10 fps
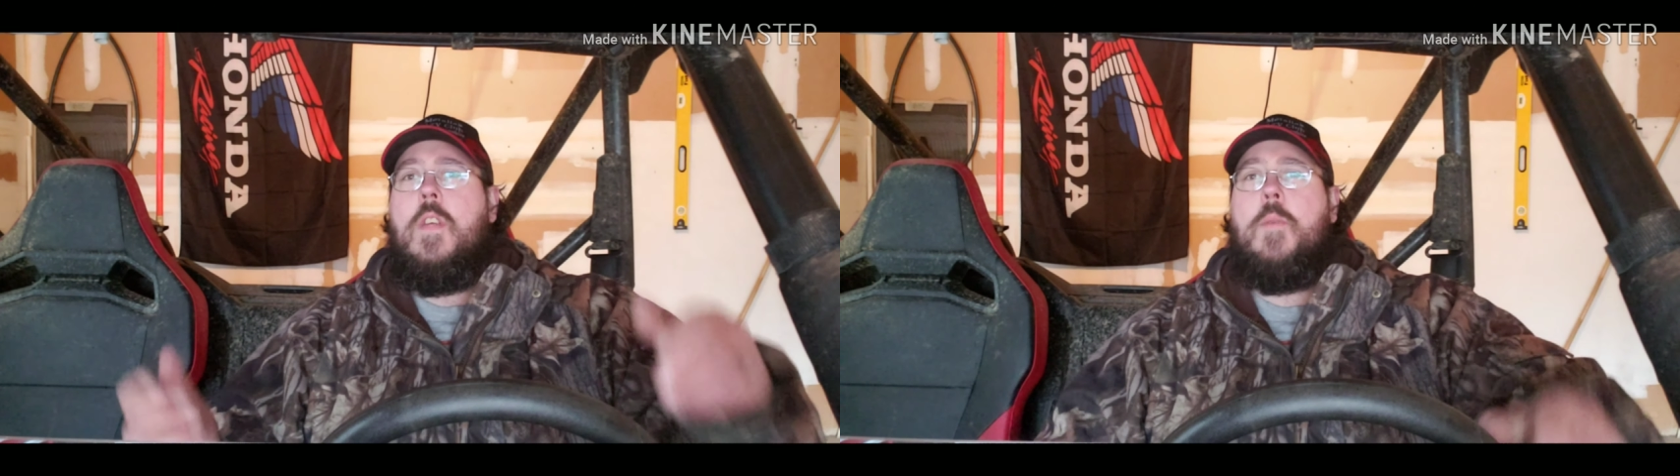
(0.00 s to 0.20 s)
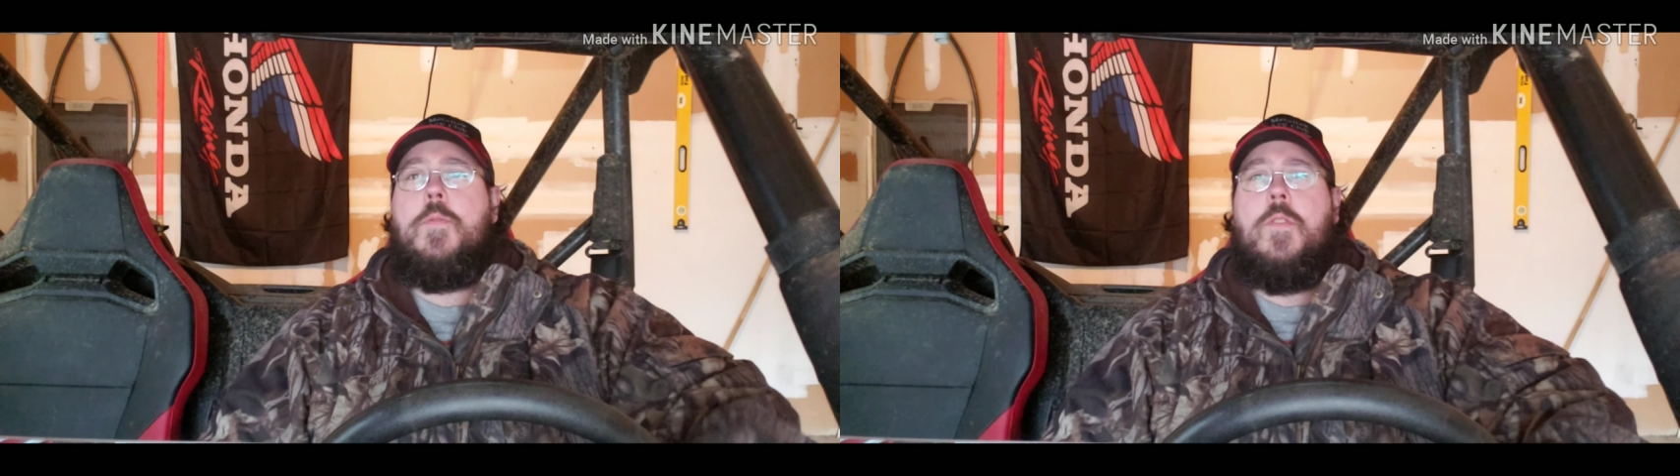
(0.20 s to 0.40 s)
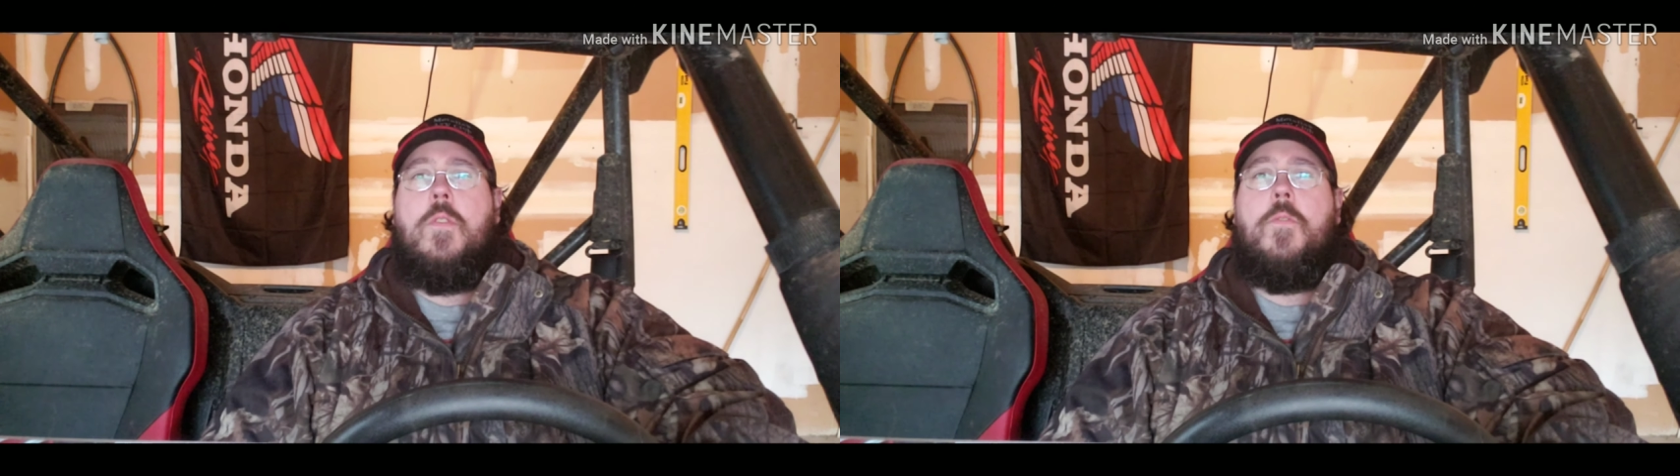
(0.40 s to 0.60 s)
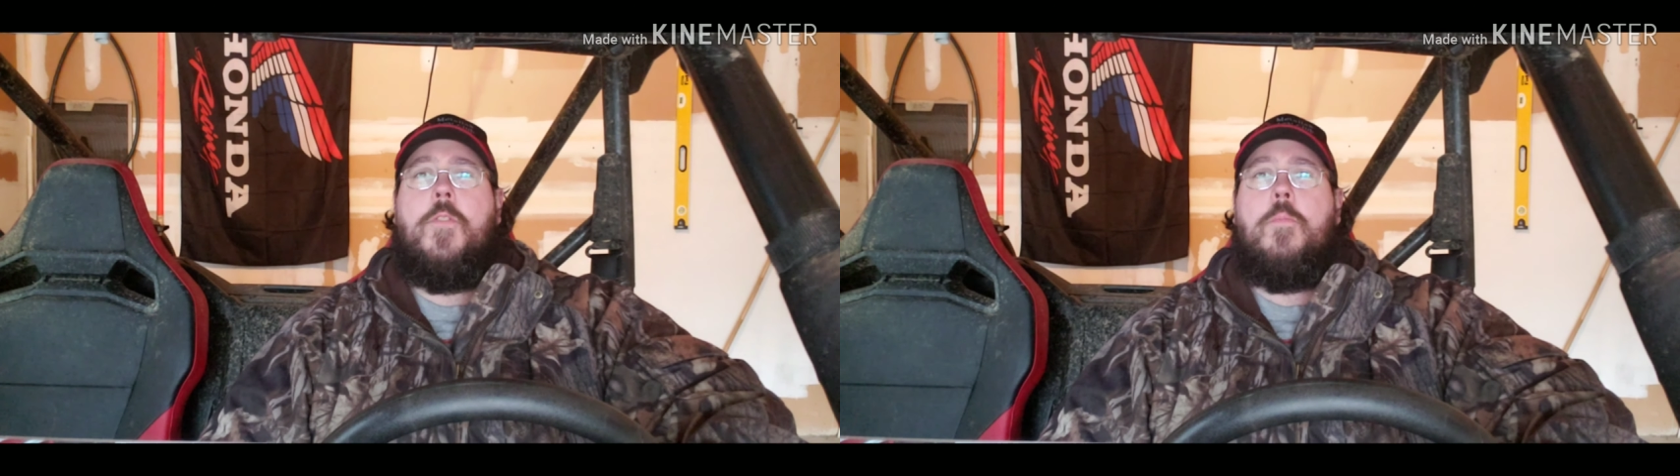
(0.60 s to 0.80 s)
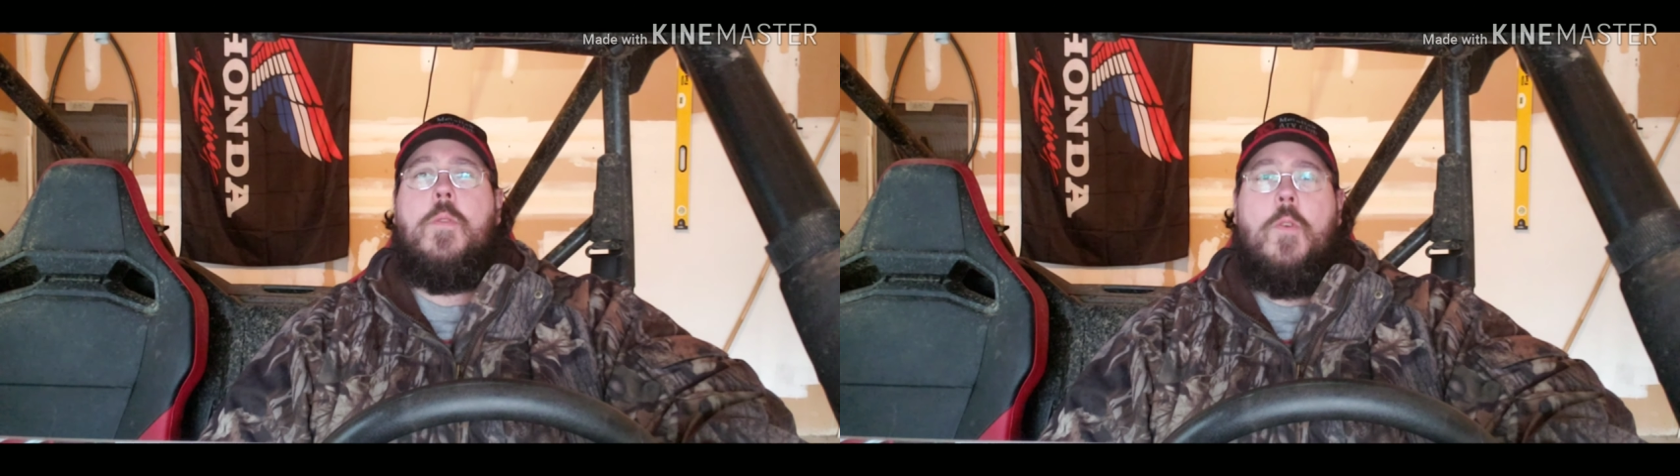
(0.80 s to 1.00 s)
episode
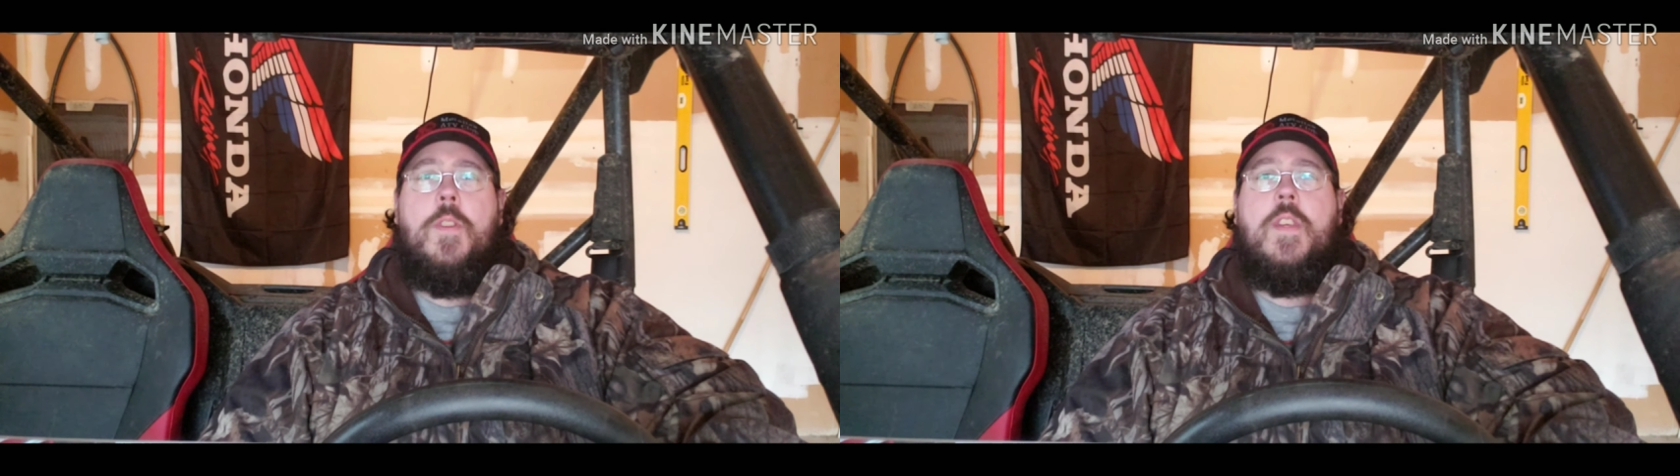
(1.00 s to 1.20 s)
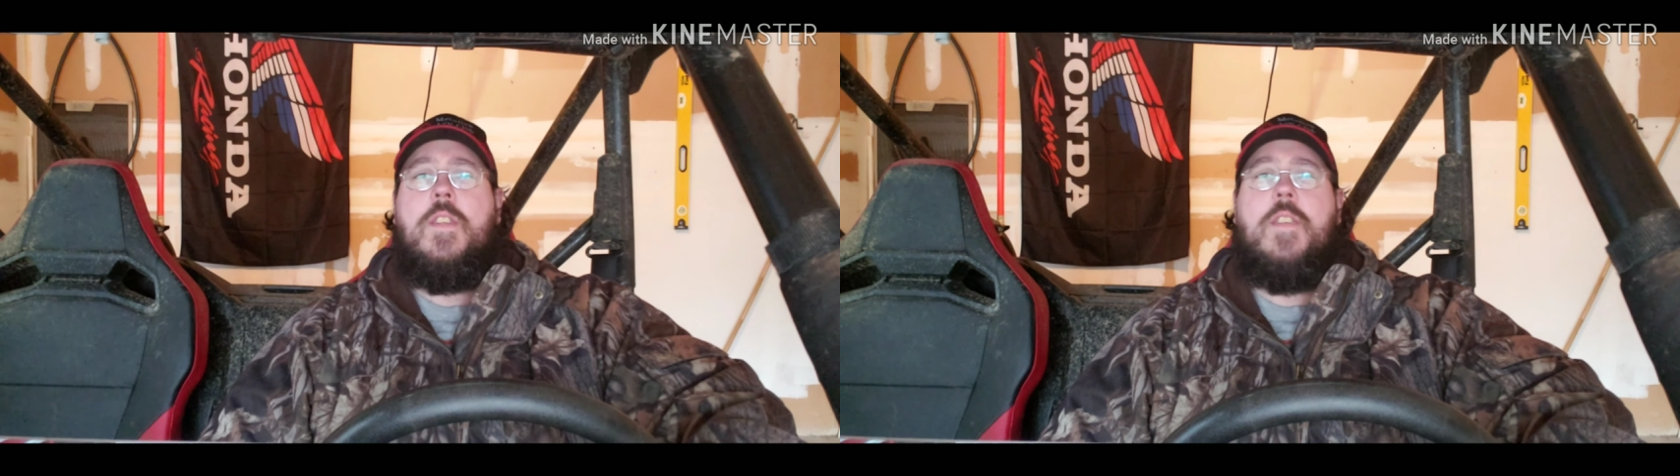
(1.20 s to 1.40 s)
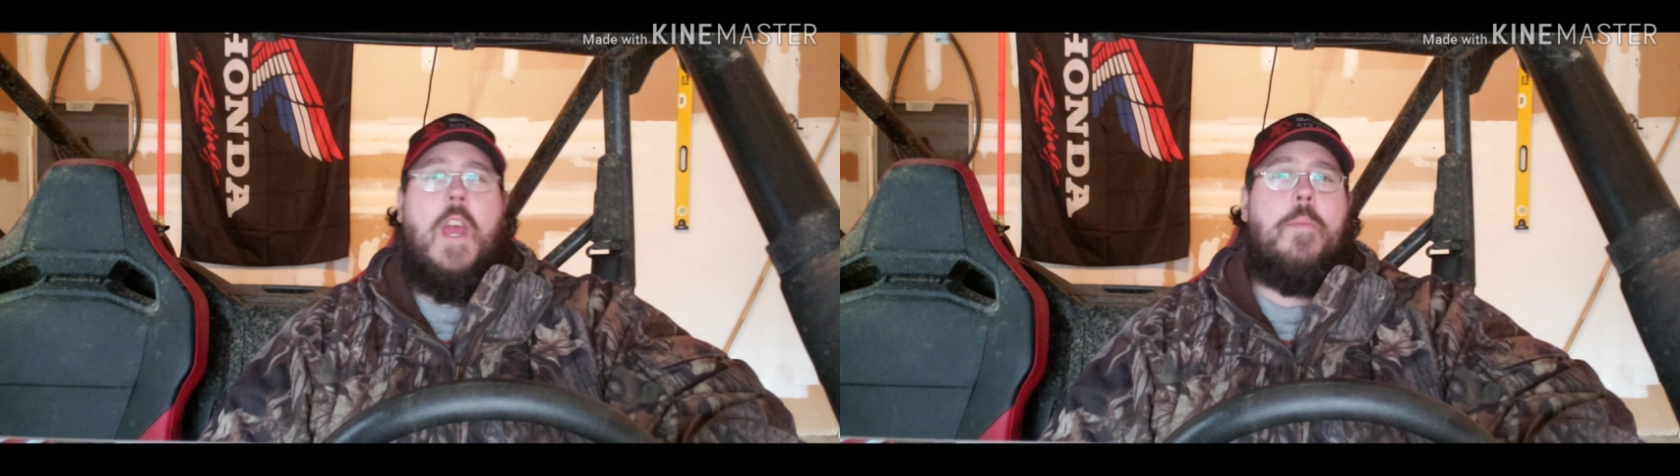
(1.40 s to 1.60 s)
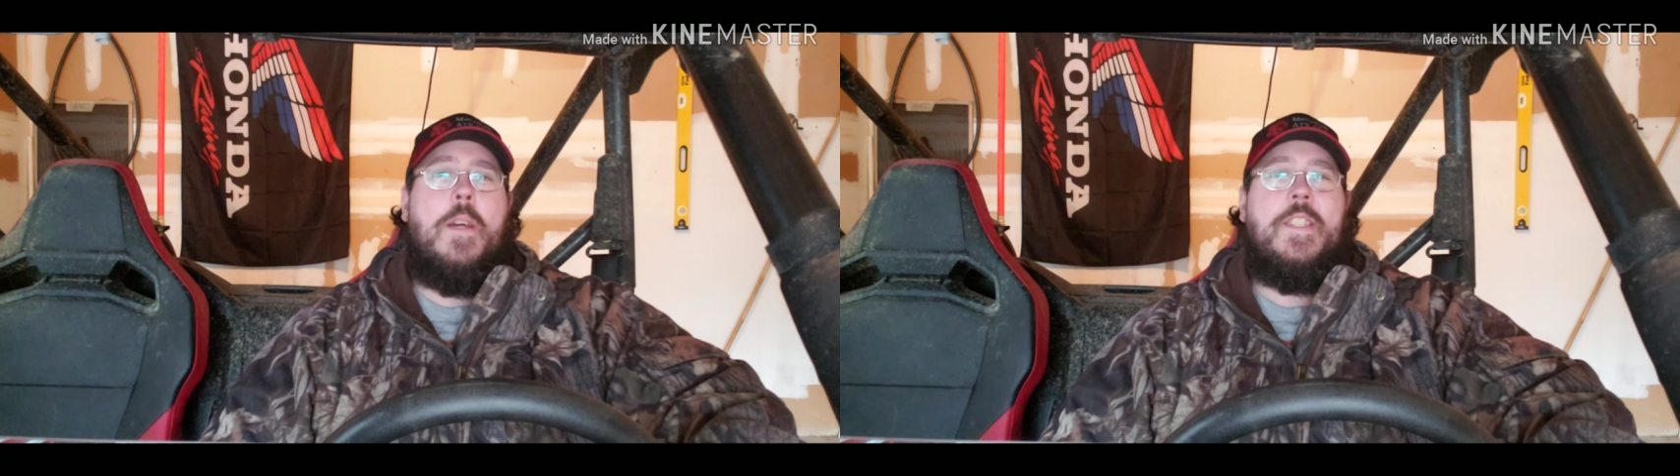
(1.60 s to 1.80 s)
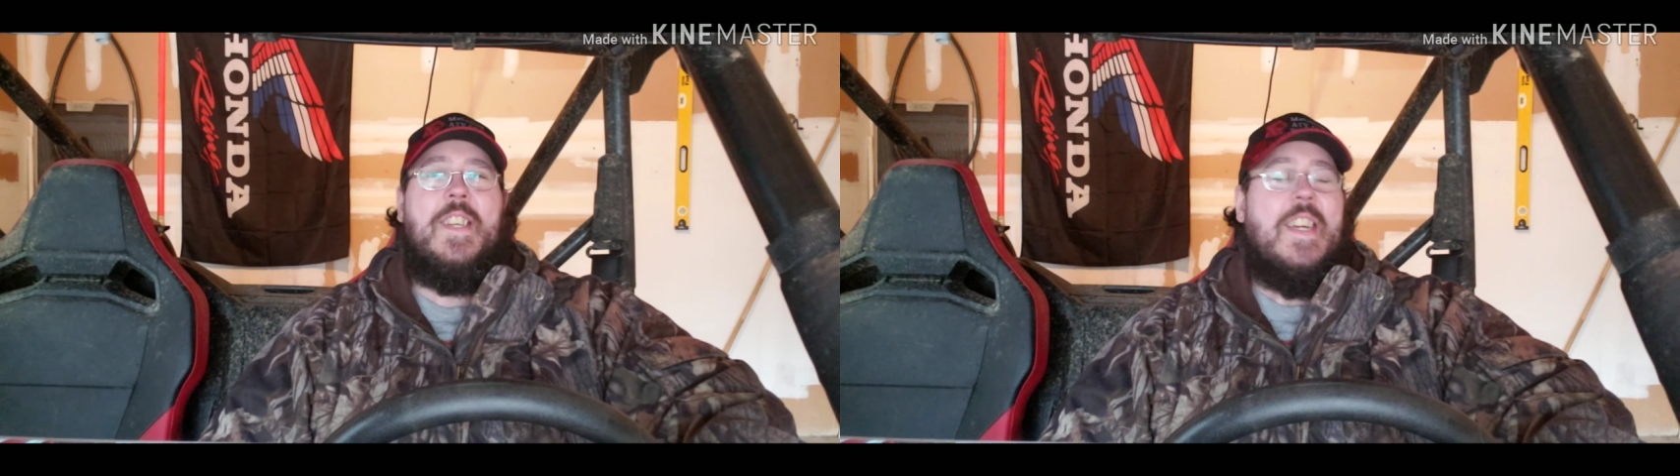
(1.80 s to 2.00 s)
from Northeast Side
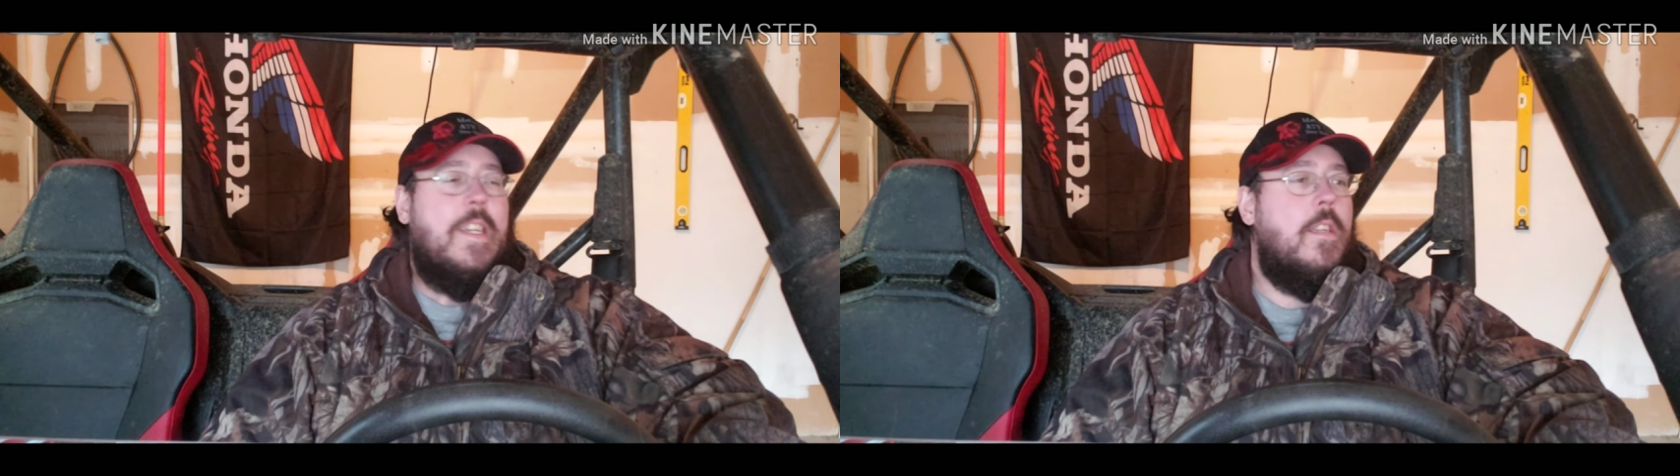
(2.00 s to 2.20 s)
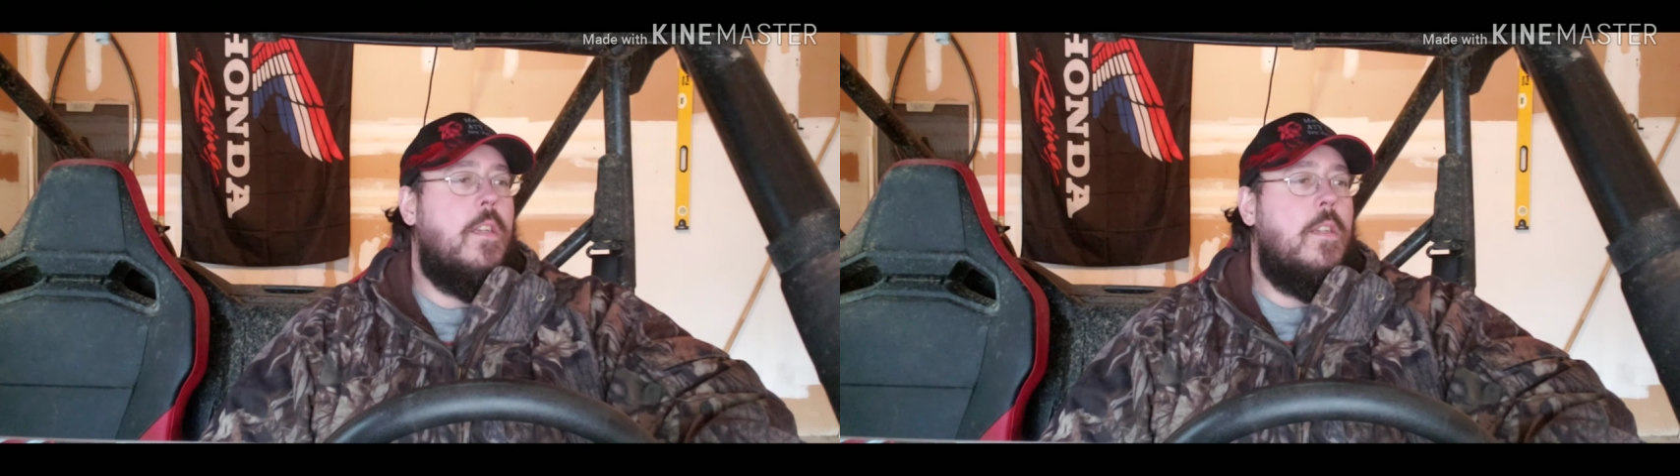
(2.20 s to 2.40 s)
by Side.